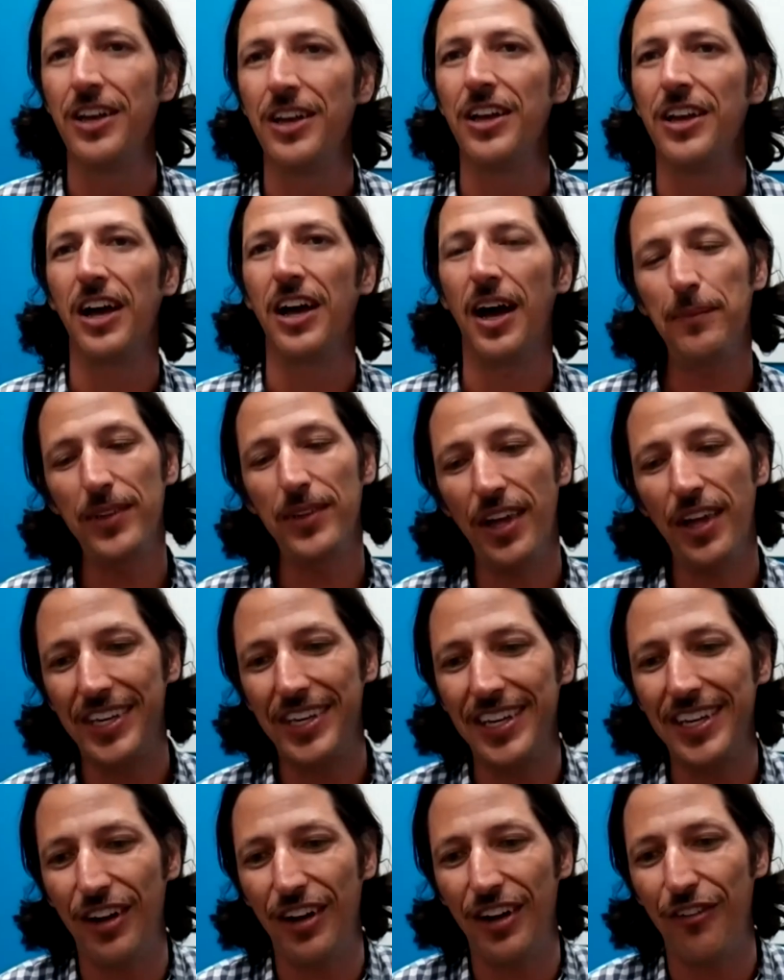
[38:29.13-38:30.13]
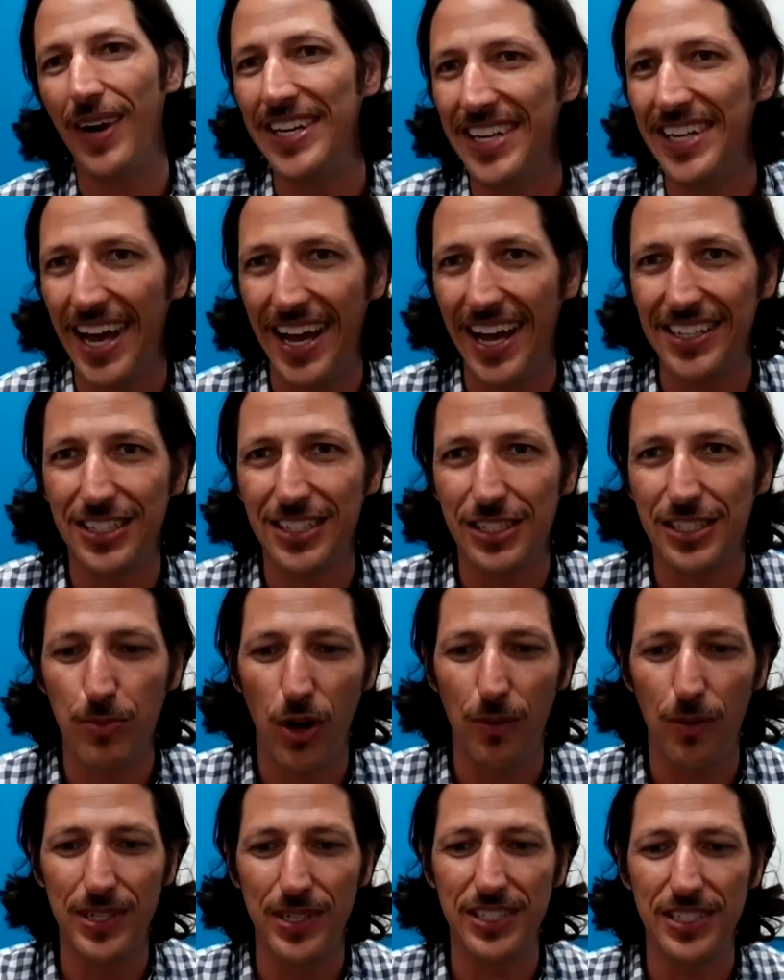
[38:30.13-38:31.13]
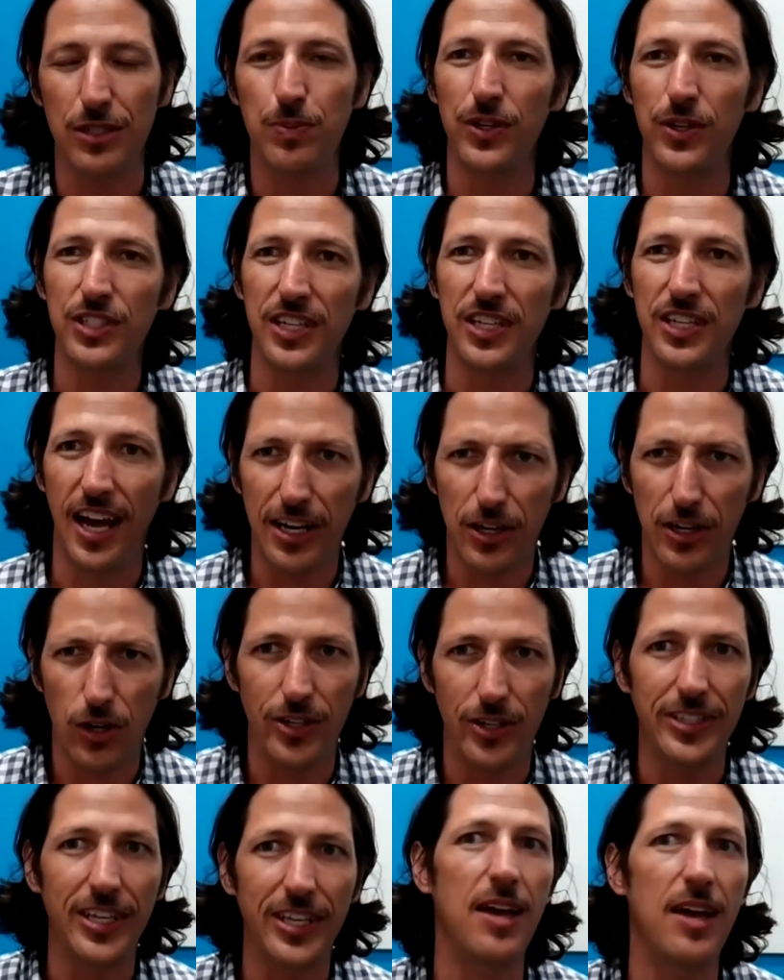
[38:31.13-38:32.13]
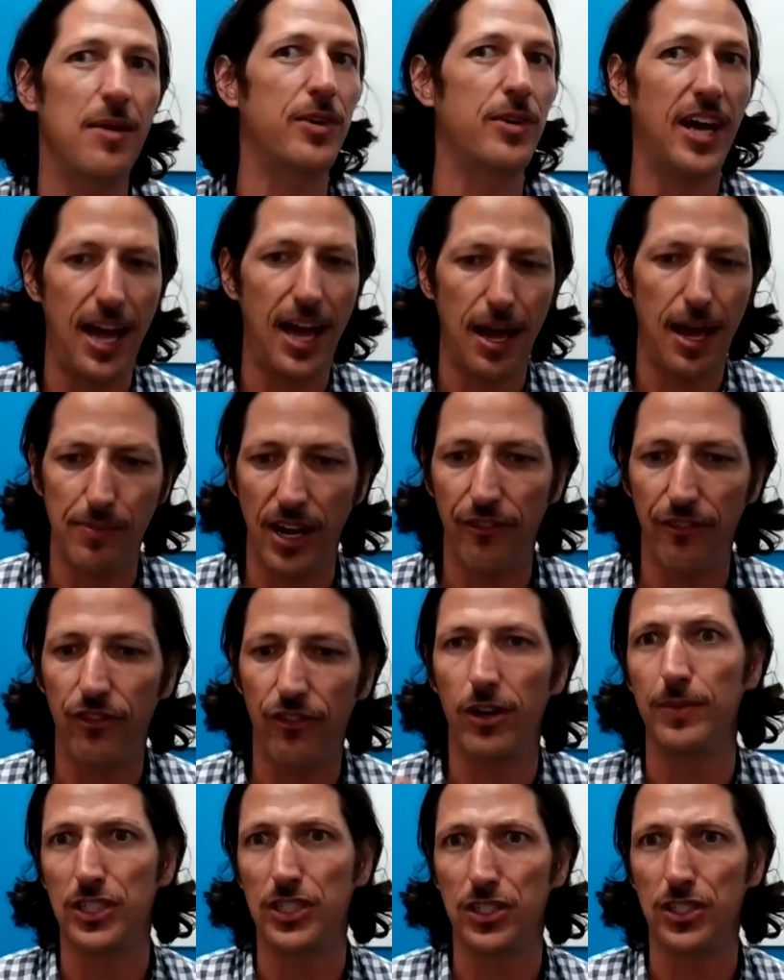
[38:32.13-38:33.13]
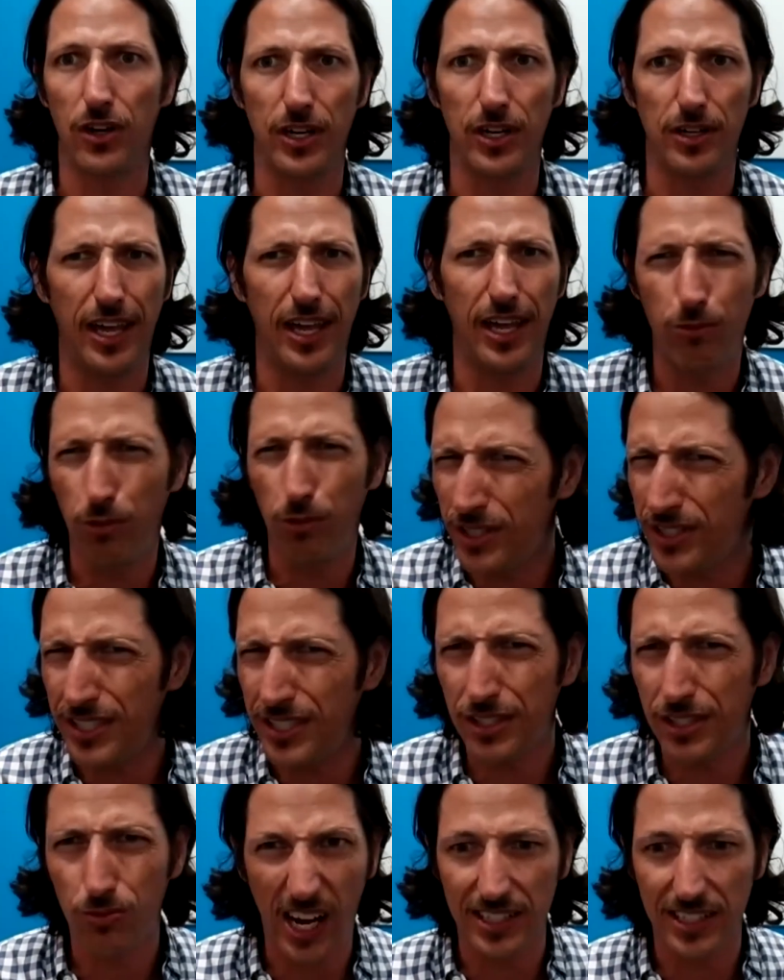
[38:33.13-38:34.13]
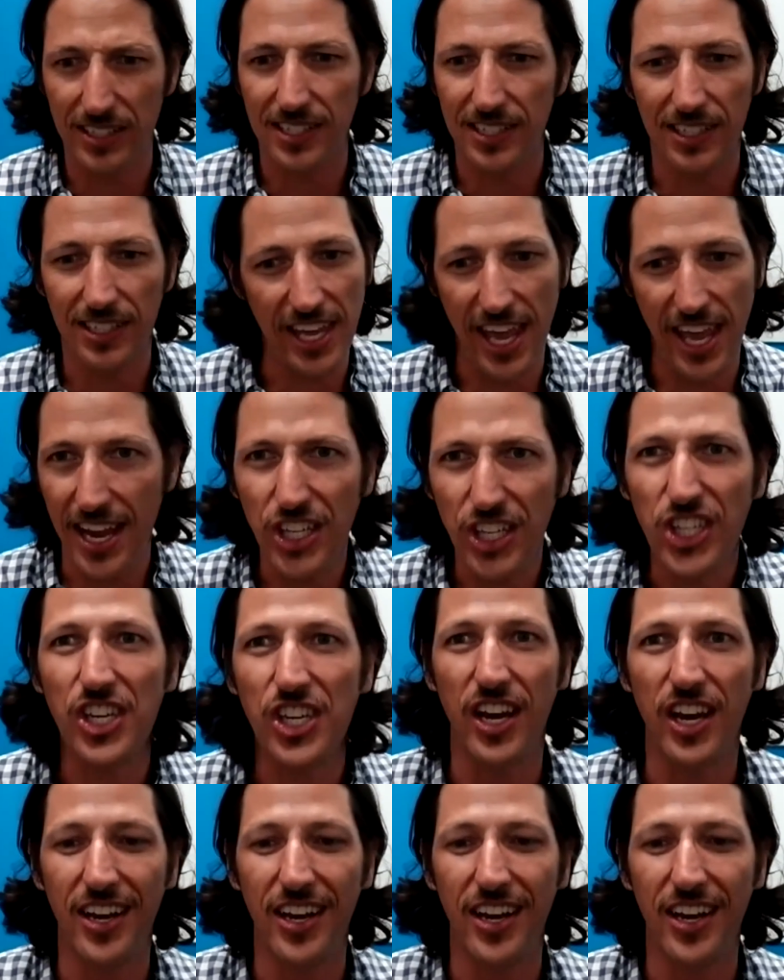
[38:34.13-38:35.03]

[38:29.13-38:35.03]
I'm lucky enough, my dad's a small business person. I called him when I had my firm and started like, what is this reconciliation?